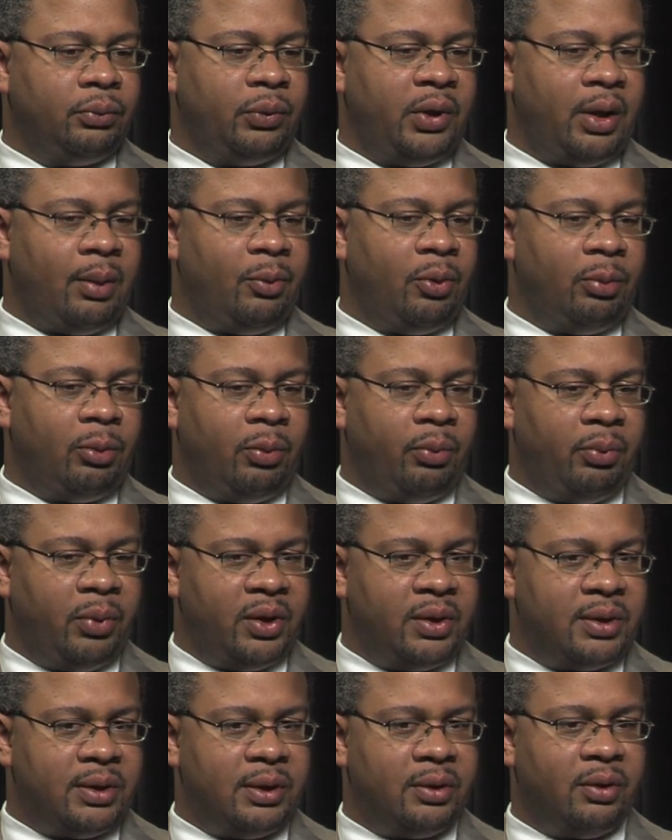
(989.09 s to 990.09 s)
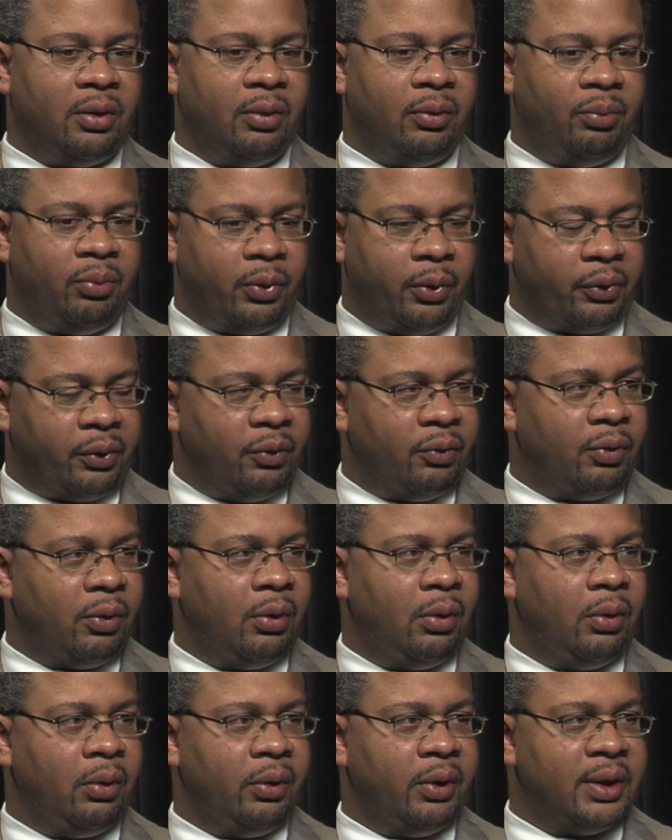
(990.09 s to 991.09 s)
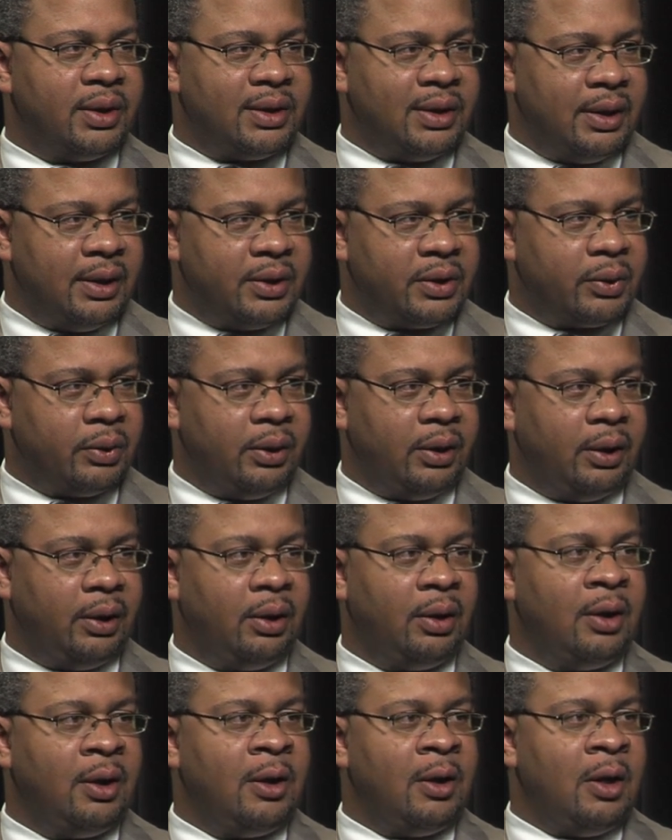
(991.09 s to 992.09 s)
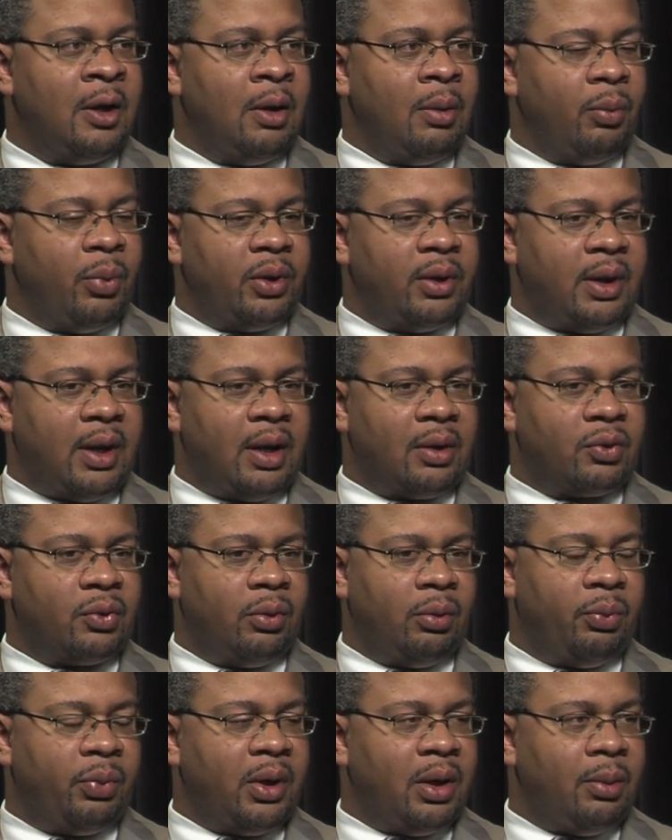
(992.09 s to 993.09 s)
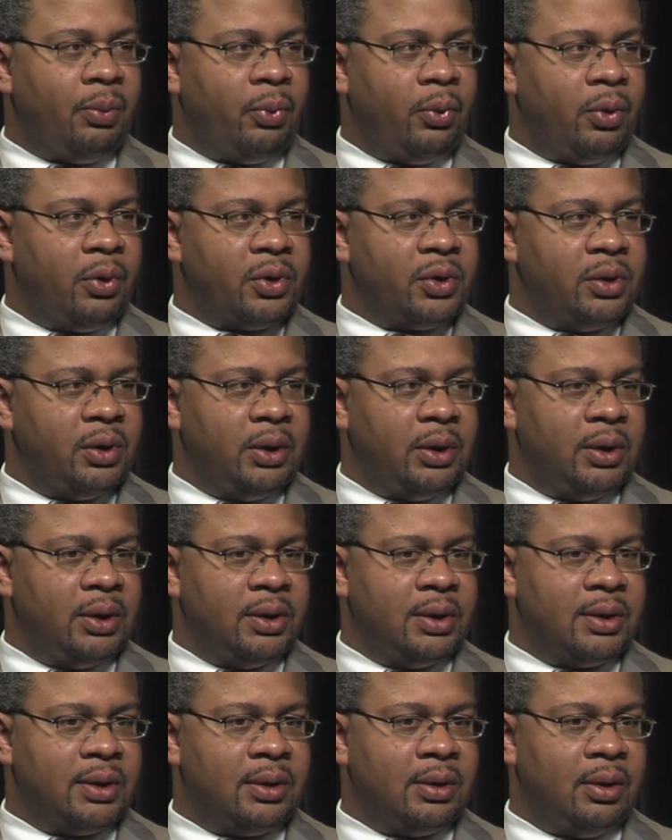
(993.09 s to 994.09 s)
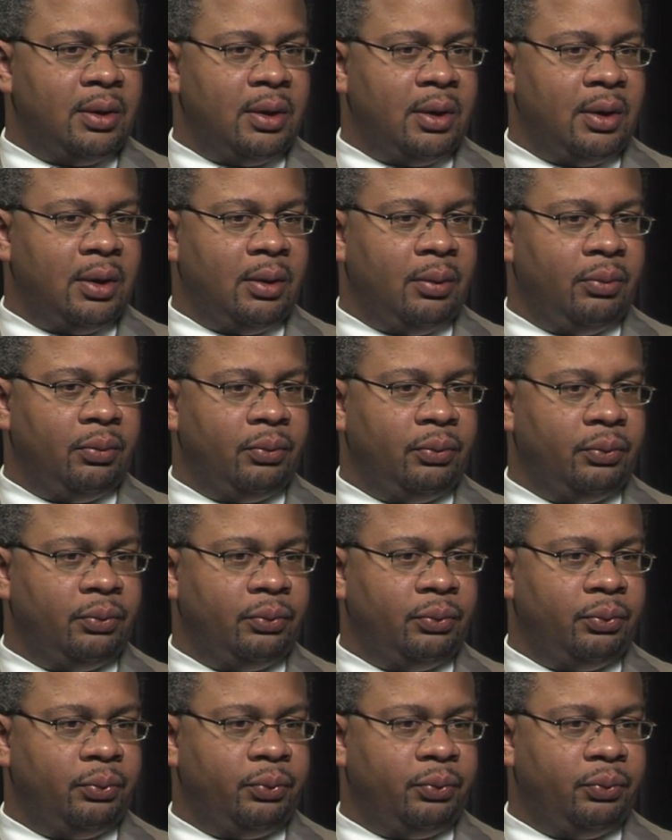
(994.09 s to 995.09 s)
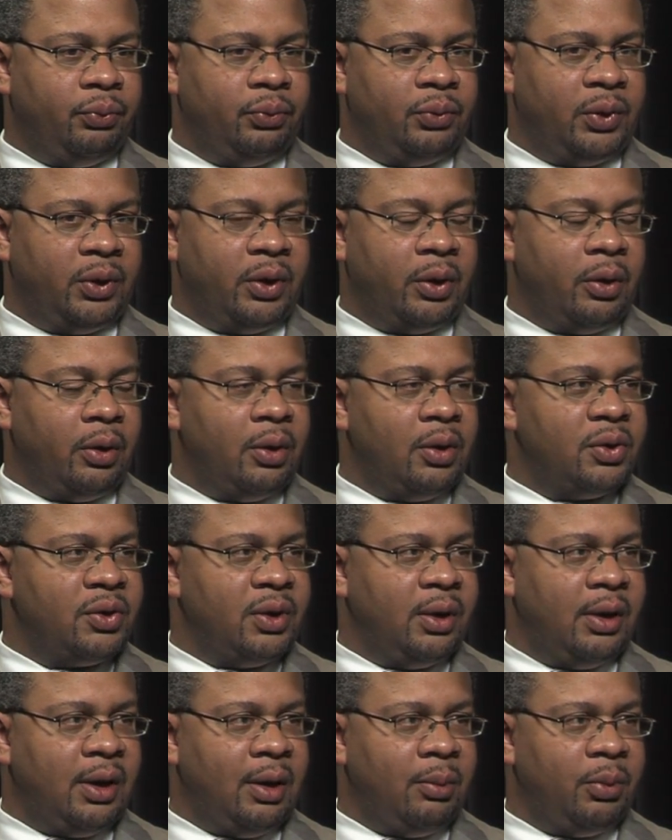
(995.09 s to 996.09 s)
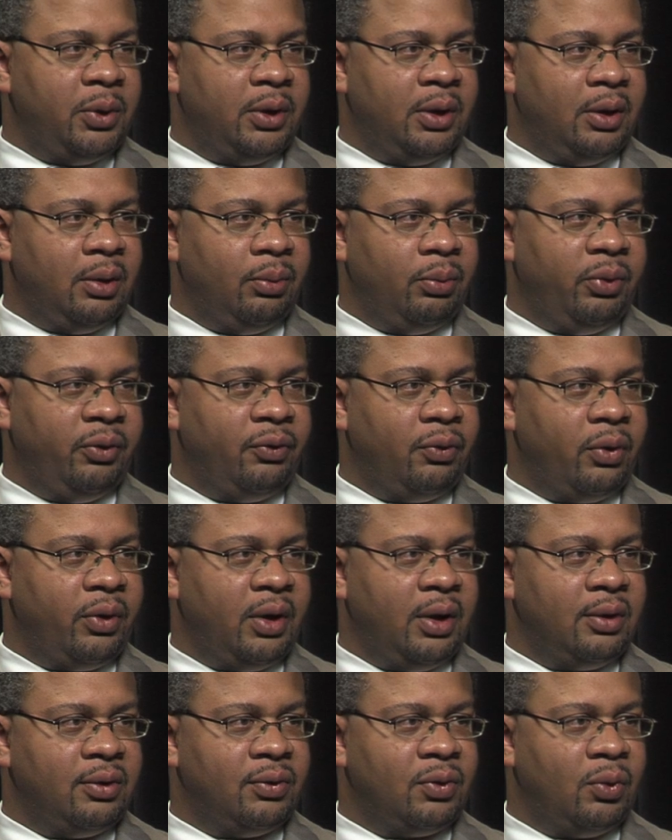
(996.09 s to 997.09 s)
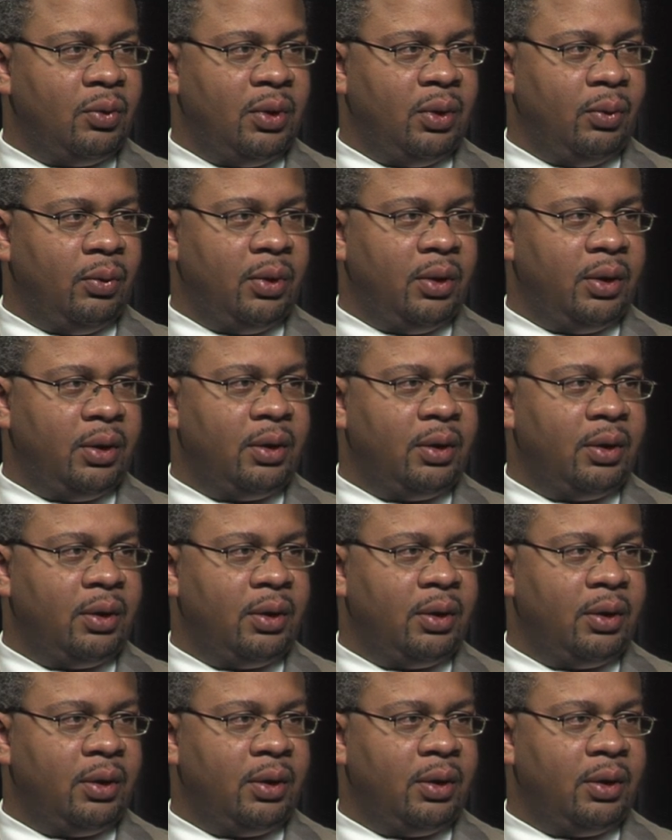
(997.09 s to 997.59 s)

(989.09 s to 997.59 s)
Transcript: abnormal menses or birth control or STD screening. But the actual PAP portion is encouraged to not be done before the age of 21.